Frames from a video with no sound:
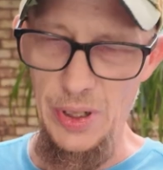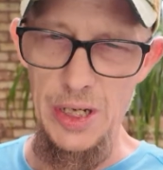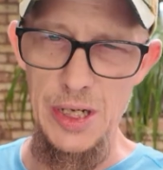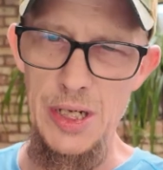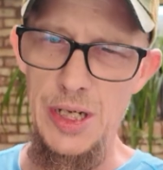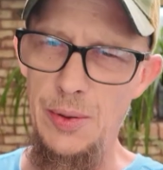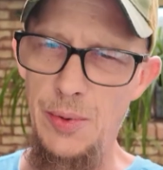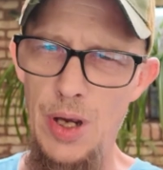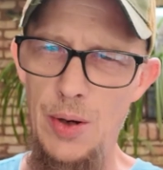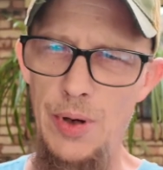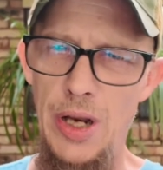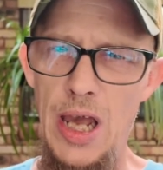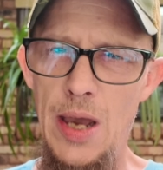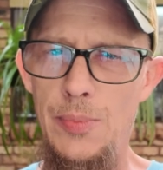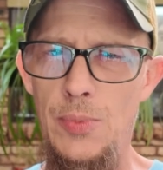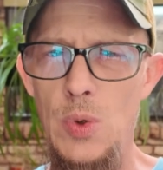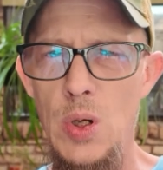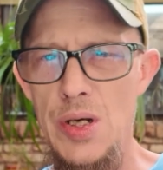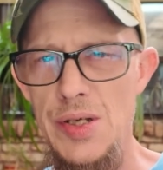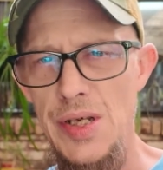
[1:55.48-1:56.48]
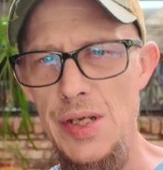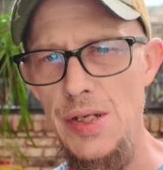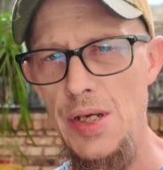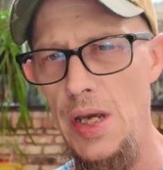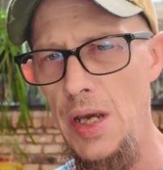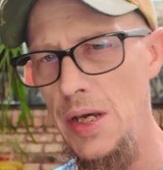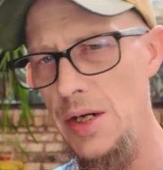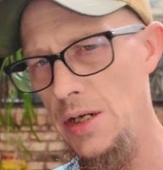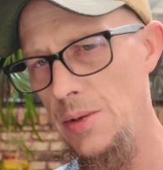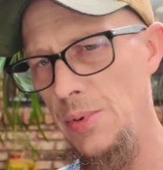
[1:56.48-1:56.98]
but anyway, what happened was I
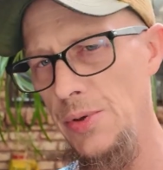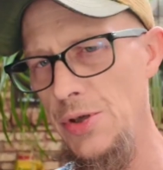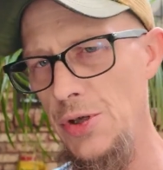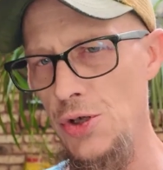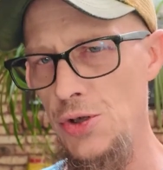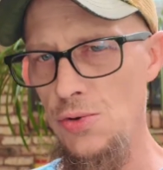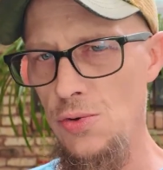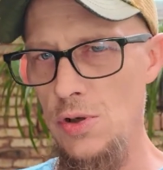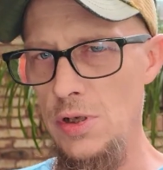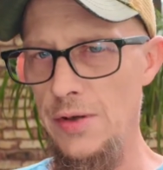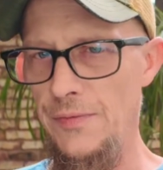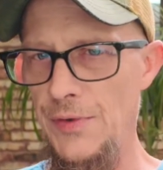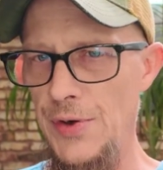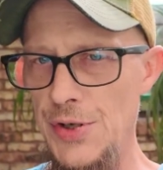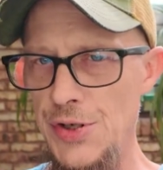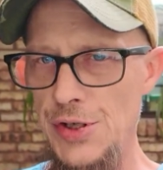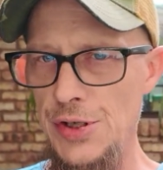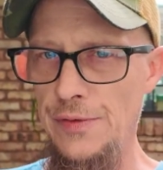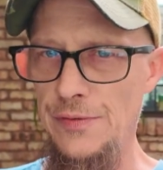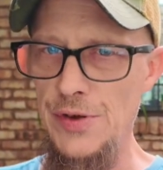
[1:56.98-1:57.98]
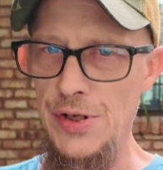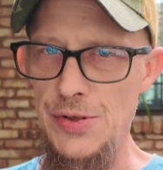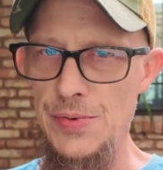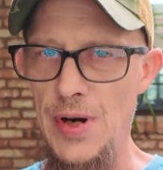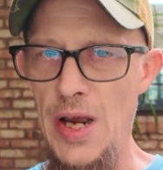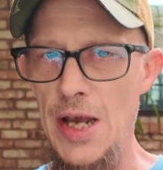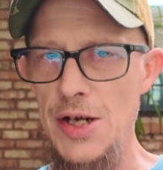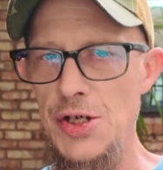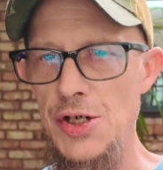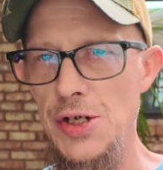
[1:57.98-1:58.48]
ended up with the shorter version of this
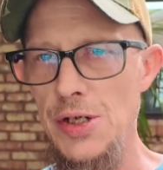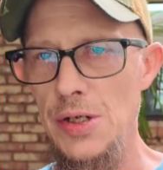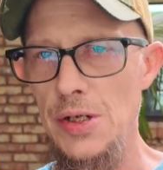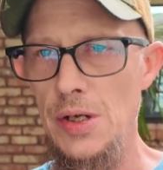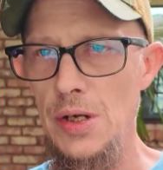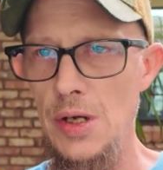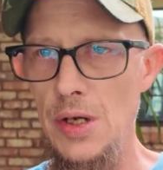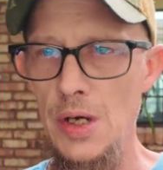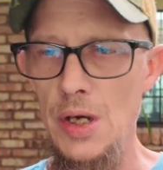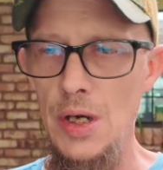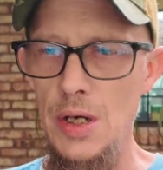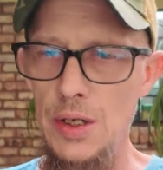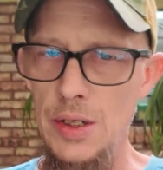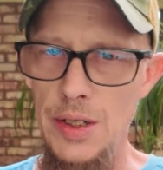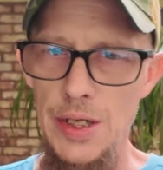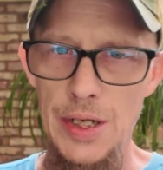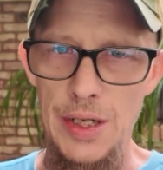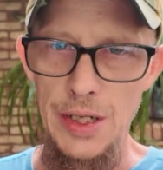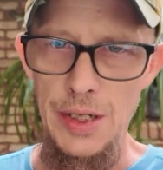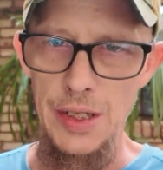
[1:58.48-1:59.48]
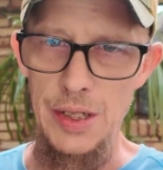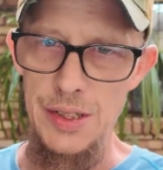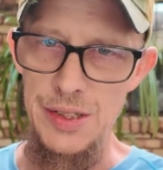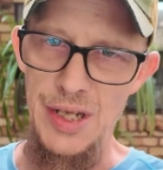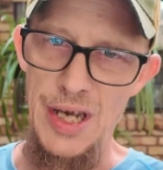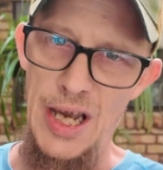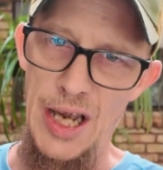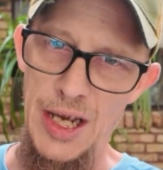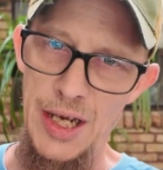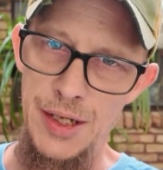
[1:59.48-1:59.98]
ratchet. It
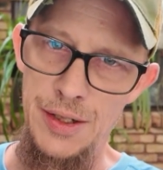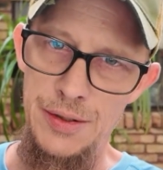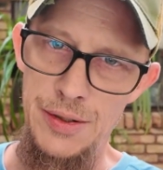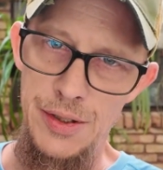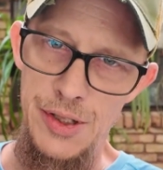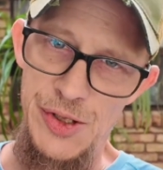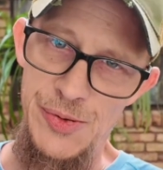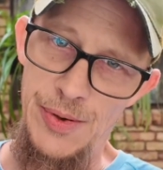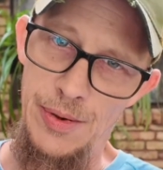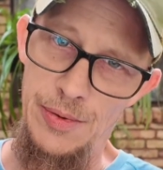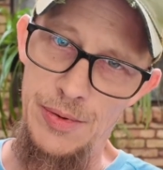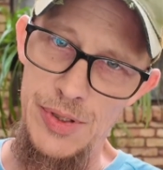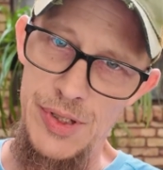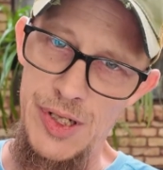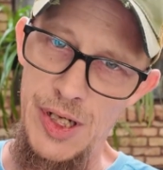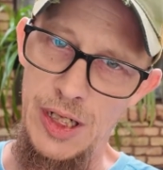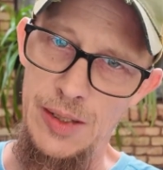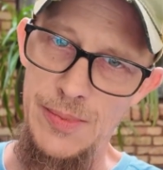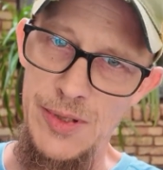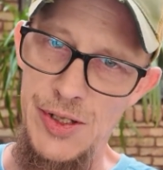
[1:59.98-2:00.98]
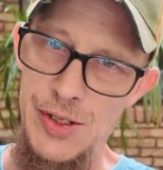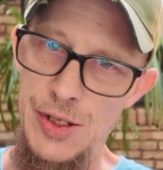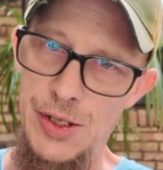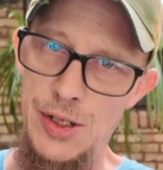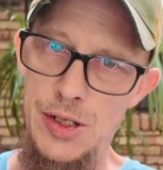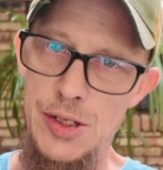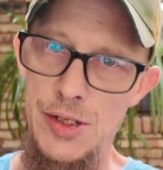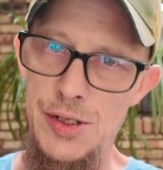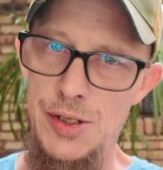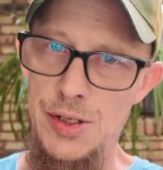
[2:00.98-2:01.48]
died. You used to be able to take them to
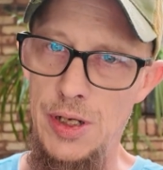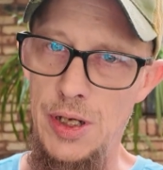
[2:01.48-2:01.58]
Sears